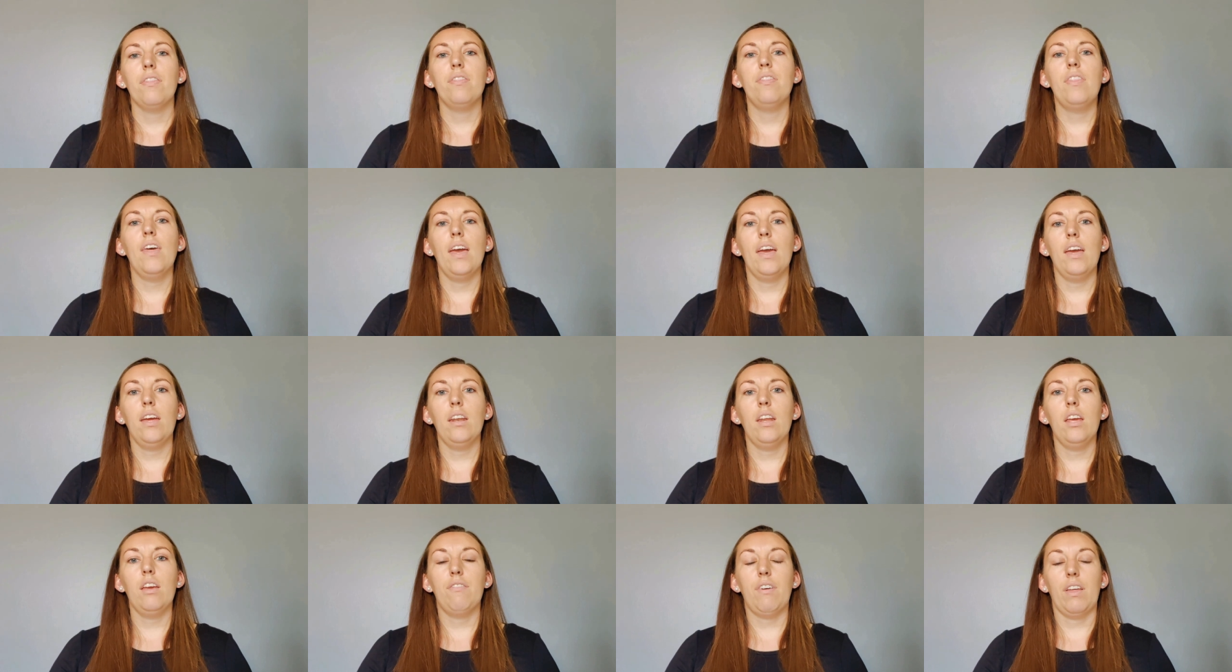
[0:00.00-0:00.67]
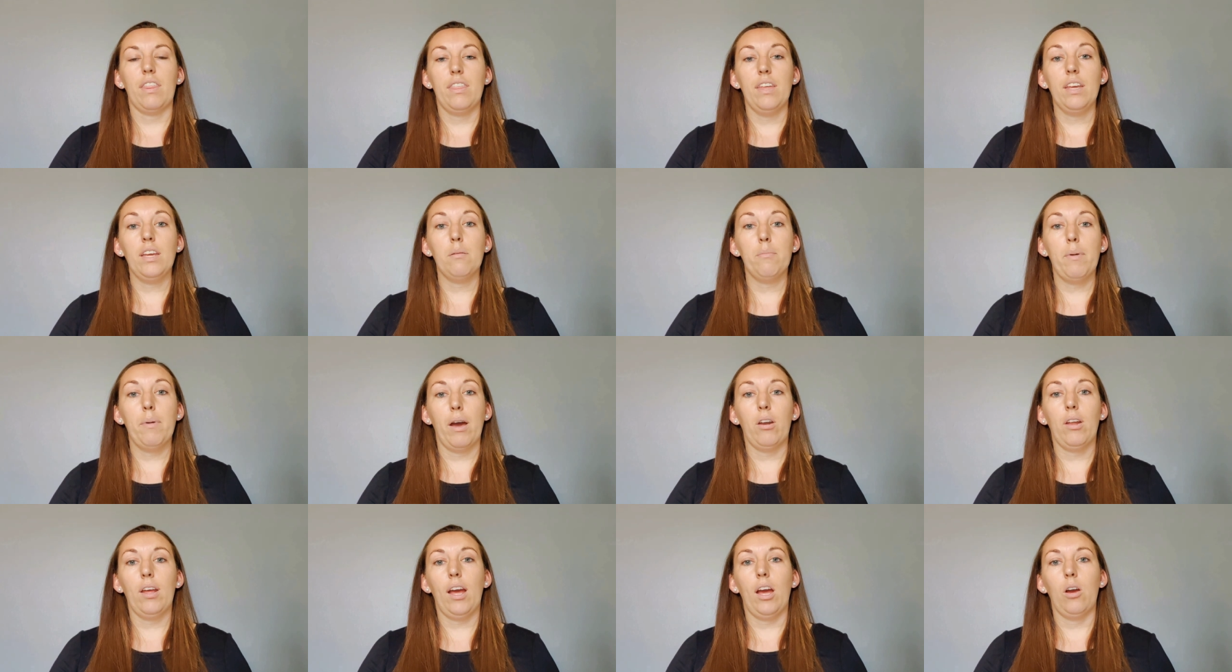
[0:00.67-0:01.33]
Then, if I think
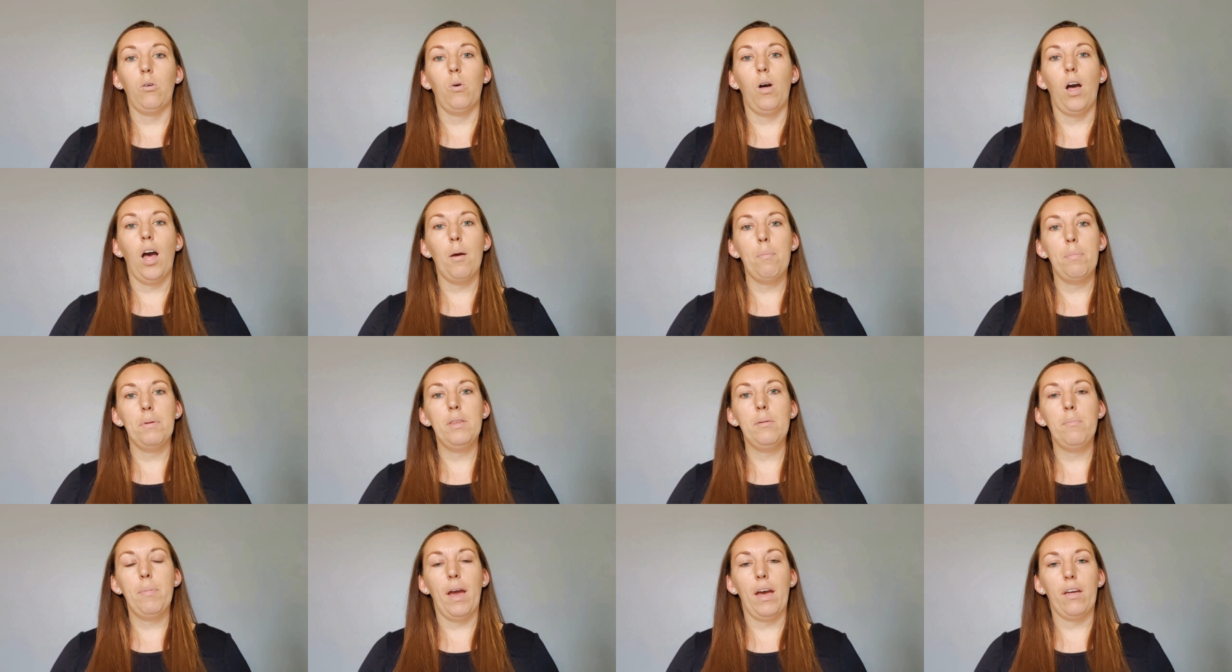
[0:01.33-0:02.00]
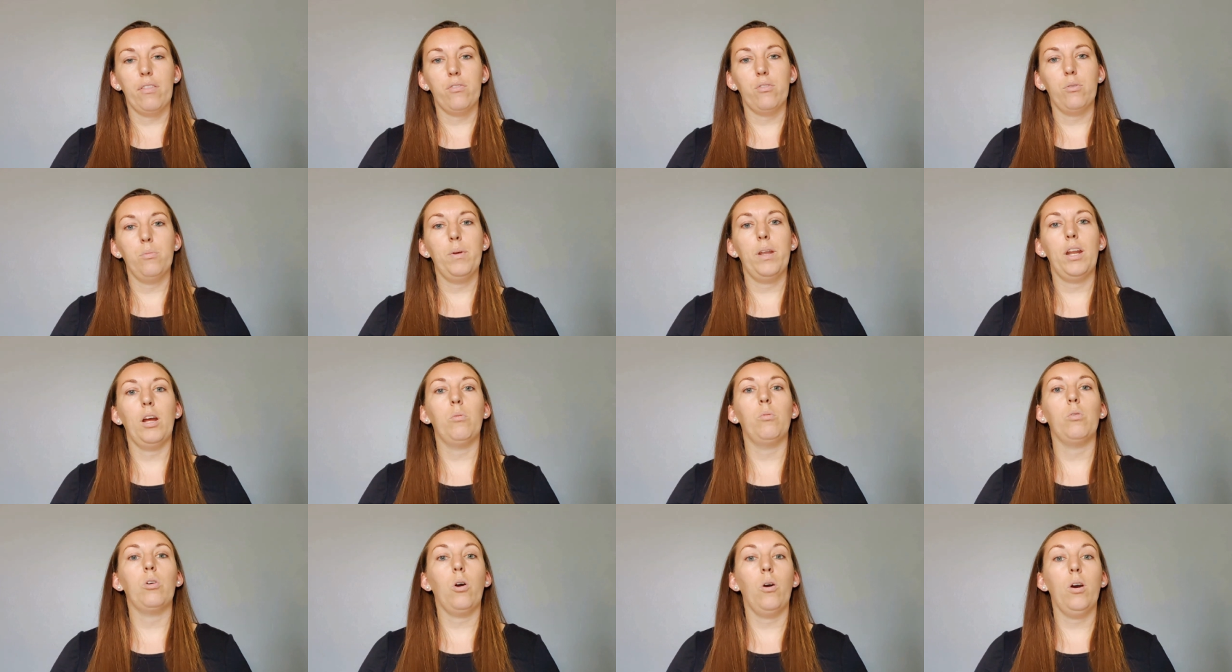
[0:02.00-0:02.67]
about it, I will hop in the bathroom
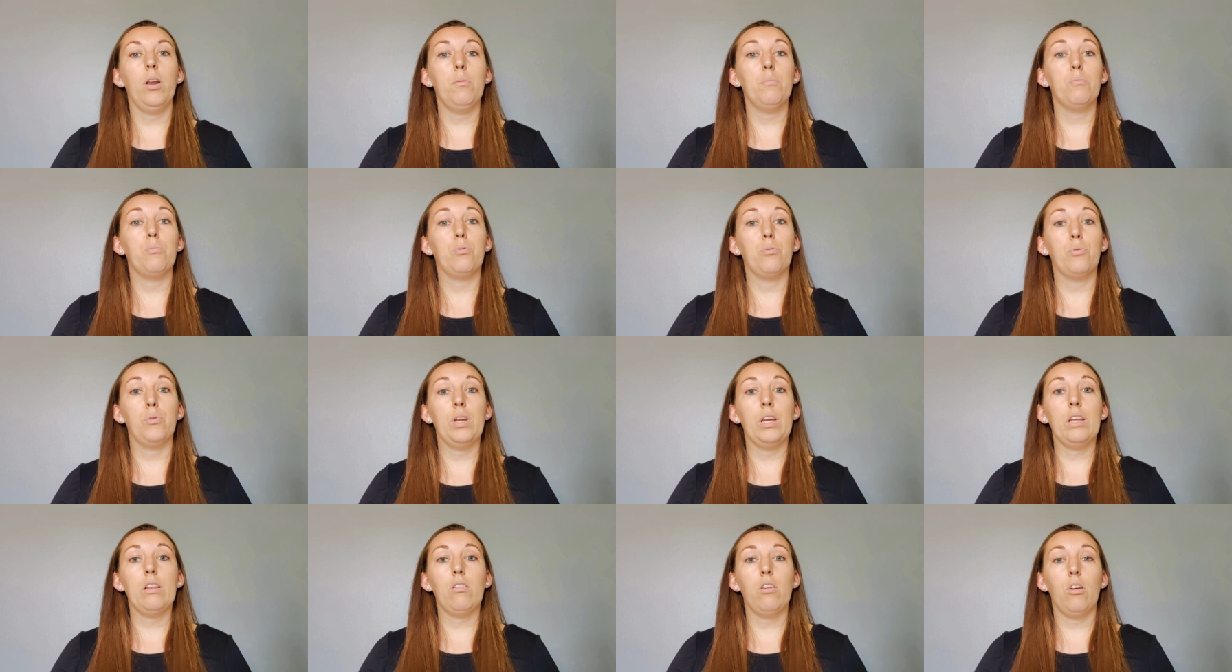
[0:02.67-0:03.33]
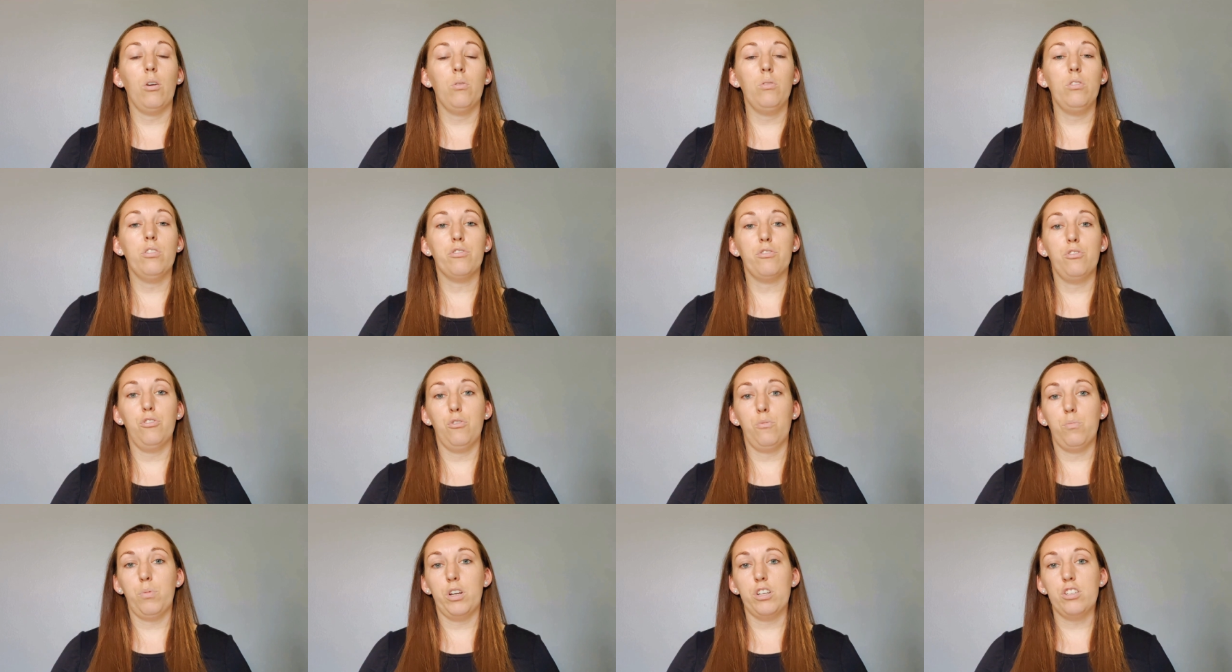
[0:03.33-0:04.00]
and I will go ahead and preload their
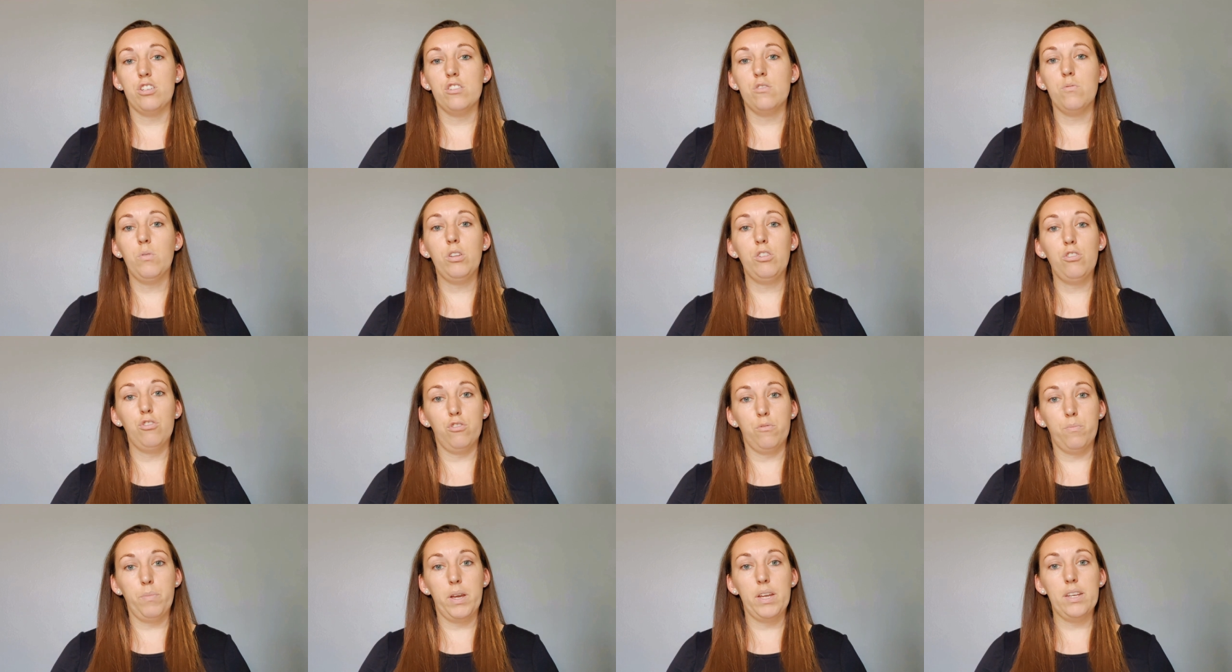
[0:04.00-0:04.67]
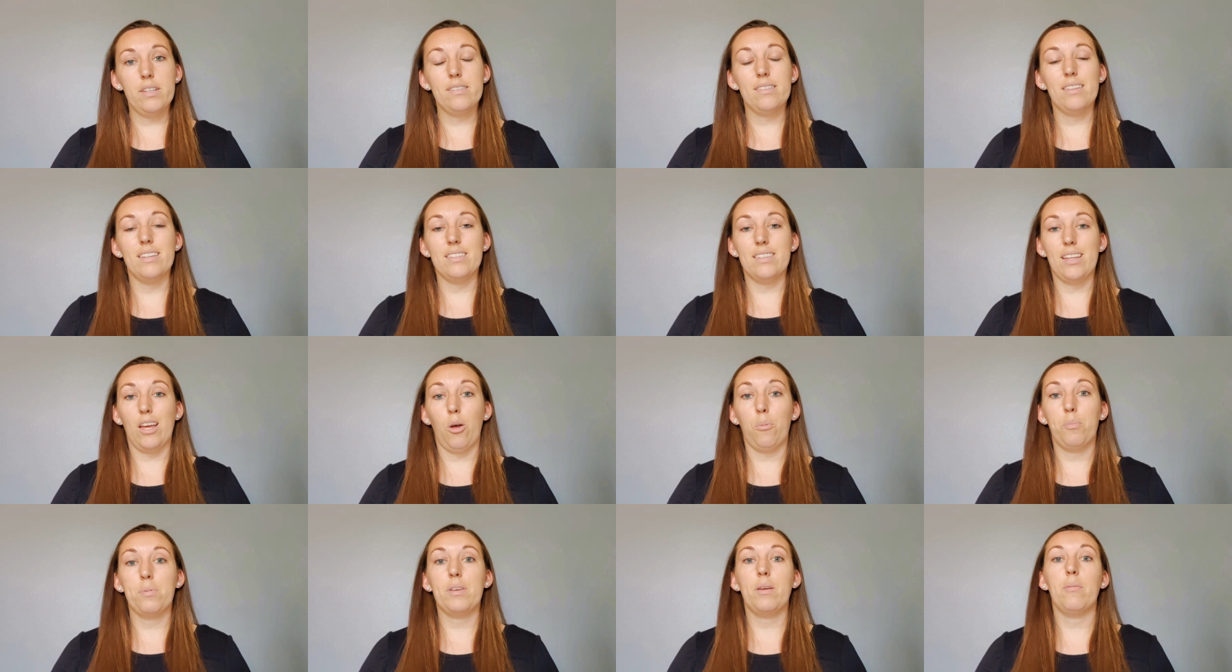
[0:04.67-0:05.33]
toothbrushes with toothpaste. This
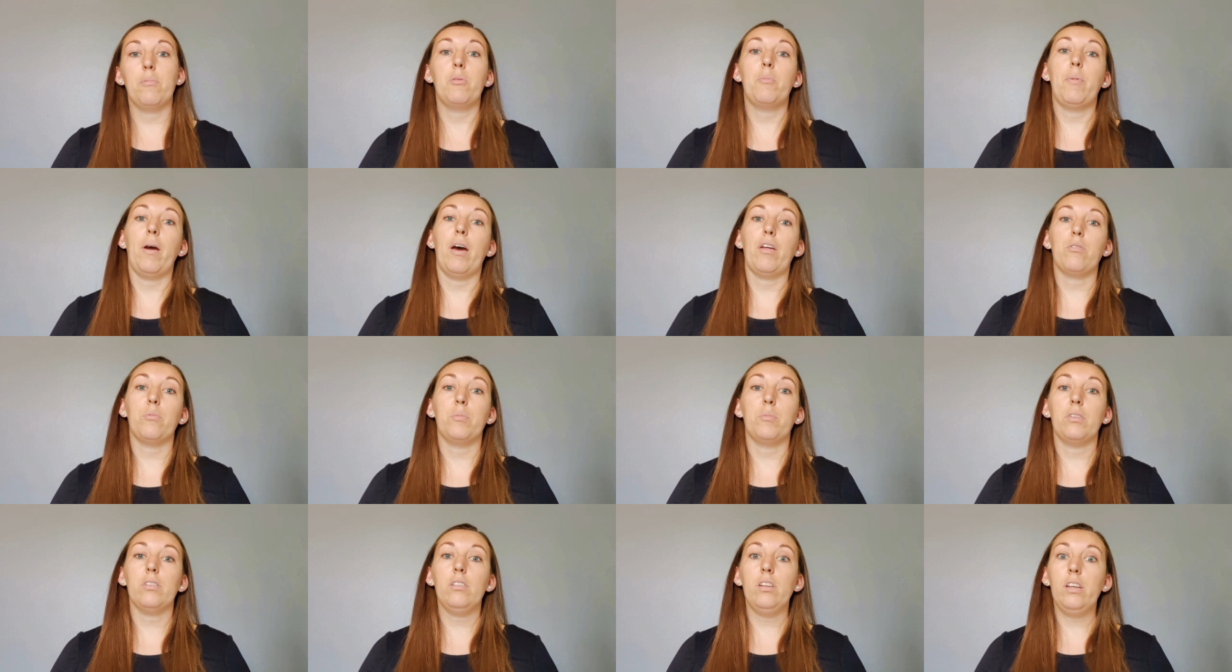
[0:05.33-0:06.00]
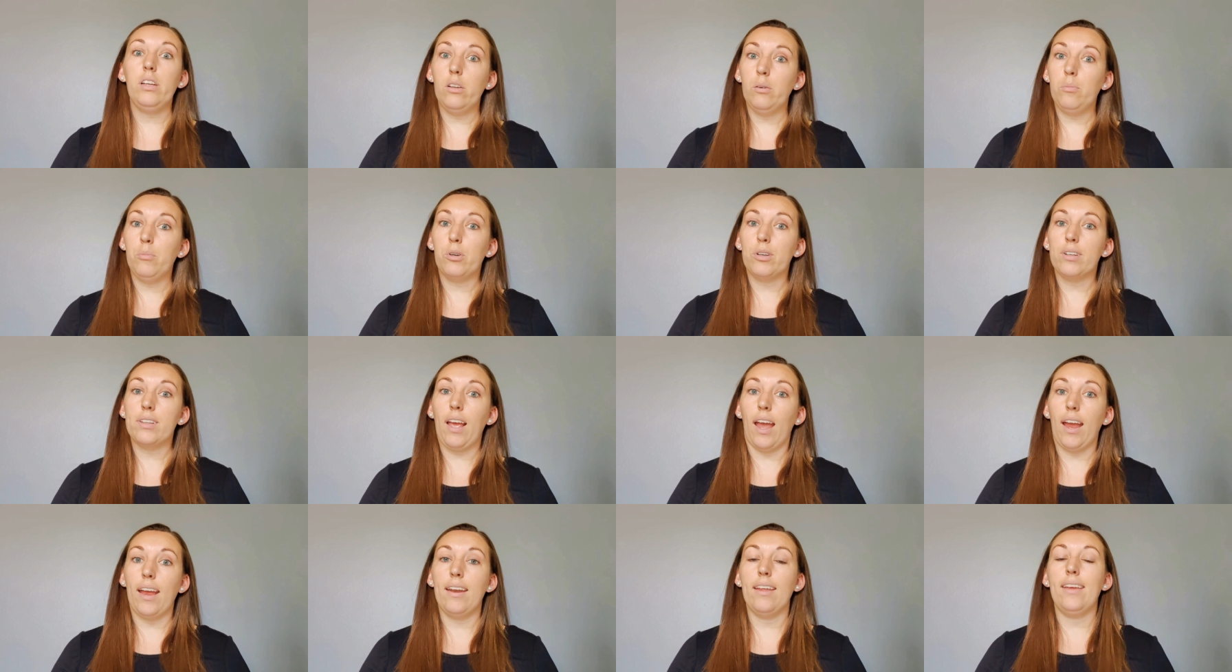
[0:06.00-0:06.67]
helps keep the bathroom a little more
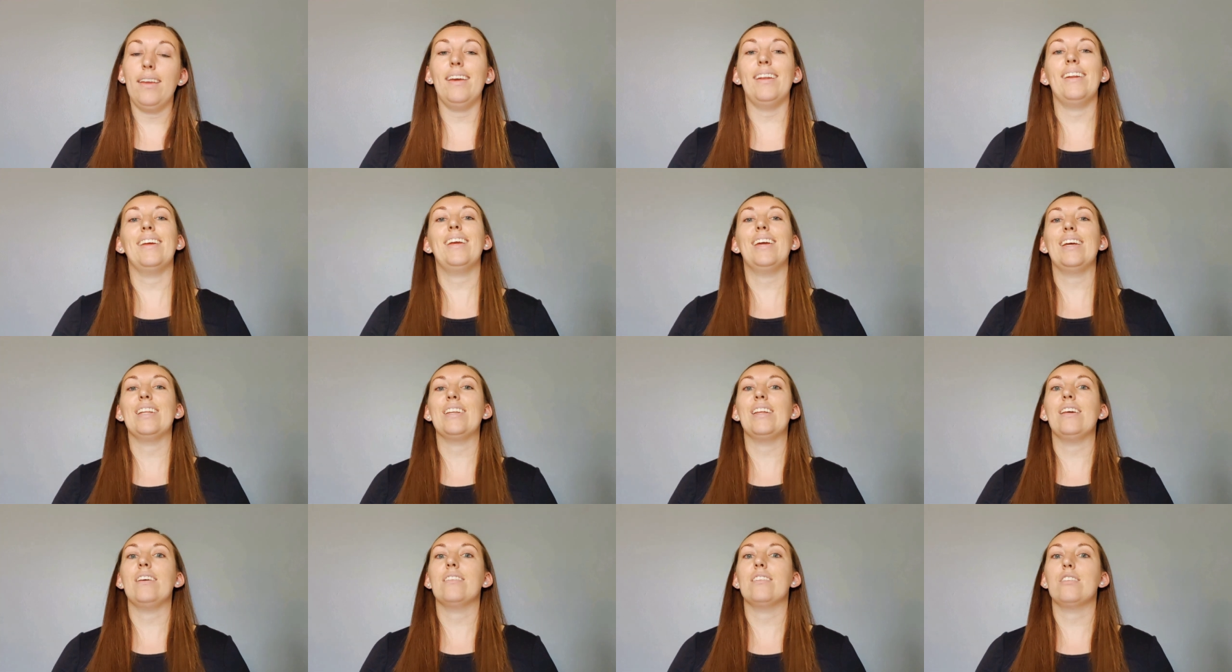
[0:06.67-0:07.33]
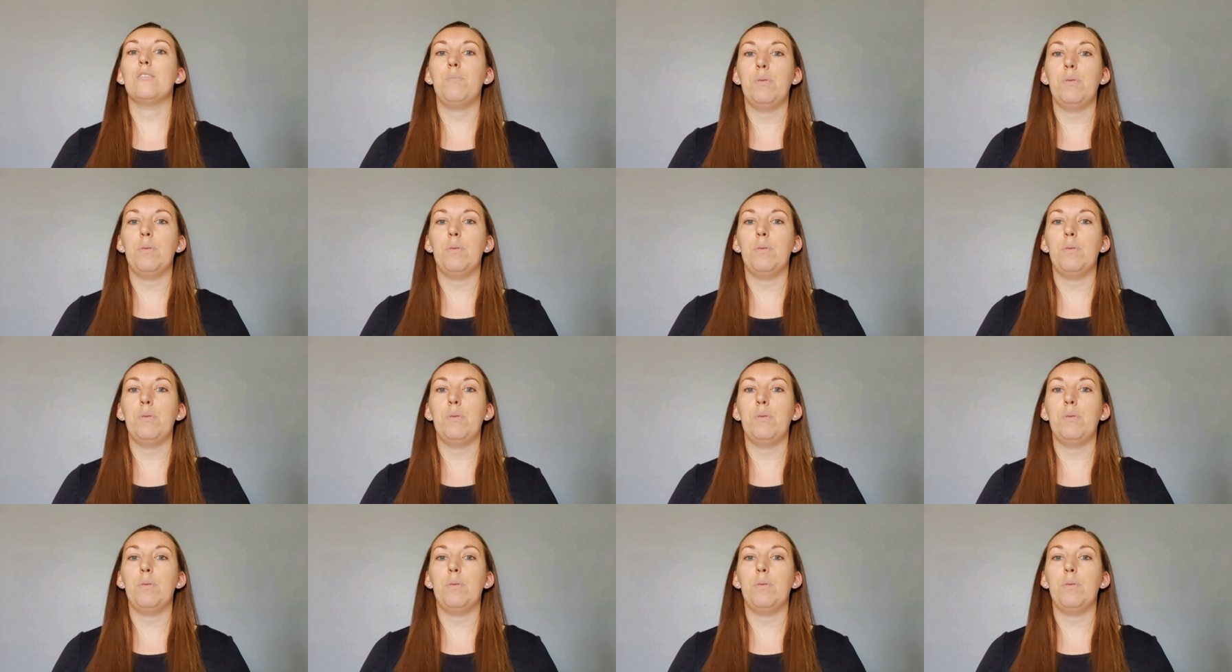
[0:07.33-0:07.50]
tidy and again